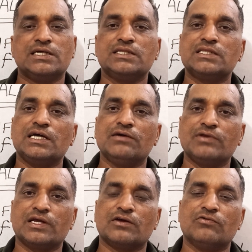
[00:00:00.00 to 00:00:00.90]
in the
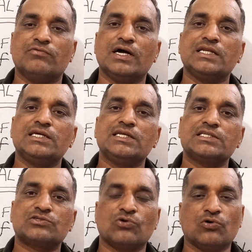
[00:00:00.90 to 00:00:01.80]
evening, when he
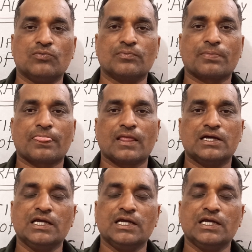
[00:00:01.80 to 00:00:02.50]
reached home,